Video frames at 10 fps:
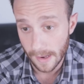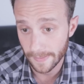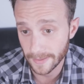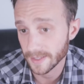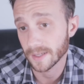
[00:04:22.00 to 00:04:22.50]

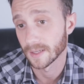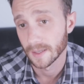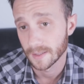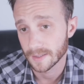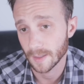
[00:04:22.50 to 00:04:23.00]
And that's it.
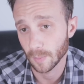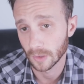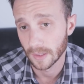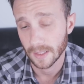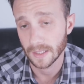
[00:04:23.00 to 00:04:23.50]

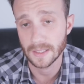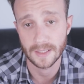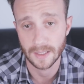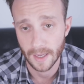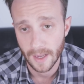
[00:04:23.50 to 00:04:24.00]
Simple,
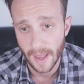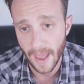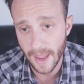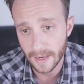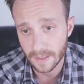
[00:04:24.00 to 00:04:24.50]
easy,
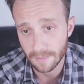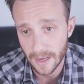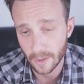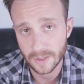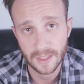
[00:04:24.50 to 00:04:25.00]
and
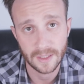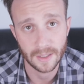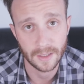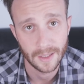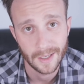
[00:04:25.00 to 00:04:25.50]
my O C
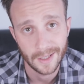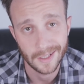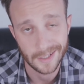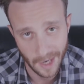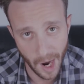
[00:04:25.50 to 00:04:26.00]
D
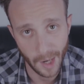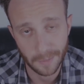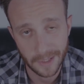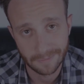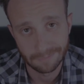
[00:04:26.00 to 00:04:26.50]
is
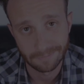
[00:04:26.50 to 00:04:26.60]
calmed.